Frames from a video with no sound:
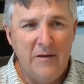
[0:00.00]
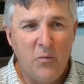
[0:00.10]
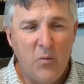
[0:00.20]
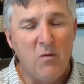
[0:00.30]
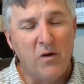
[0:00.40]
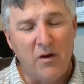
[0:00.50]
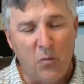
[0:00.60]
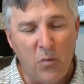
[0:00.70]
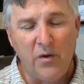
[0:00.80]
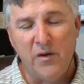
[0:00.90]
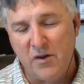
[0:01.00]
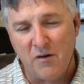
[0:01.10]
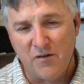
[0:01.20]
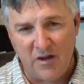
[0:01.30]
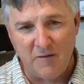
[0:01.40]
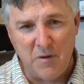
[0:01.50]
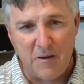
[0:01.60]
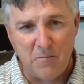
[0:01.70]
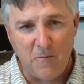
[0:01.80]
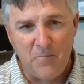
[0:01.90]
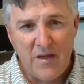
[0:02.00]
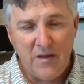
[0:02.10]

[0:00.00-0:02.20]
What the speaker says: We were going to really start seeing people.